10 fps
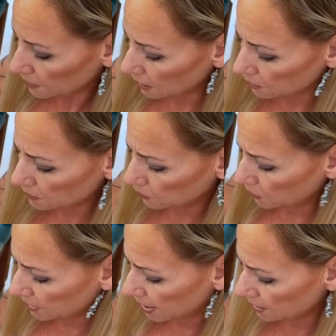and
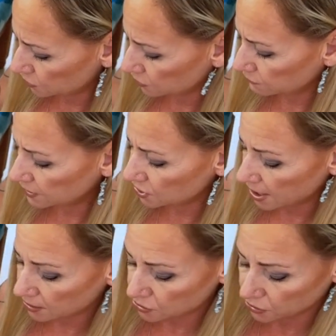communication and
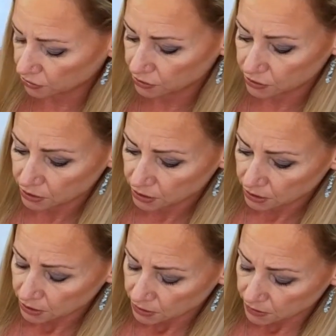rejection.
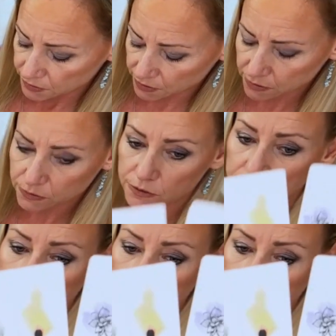So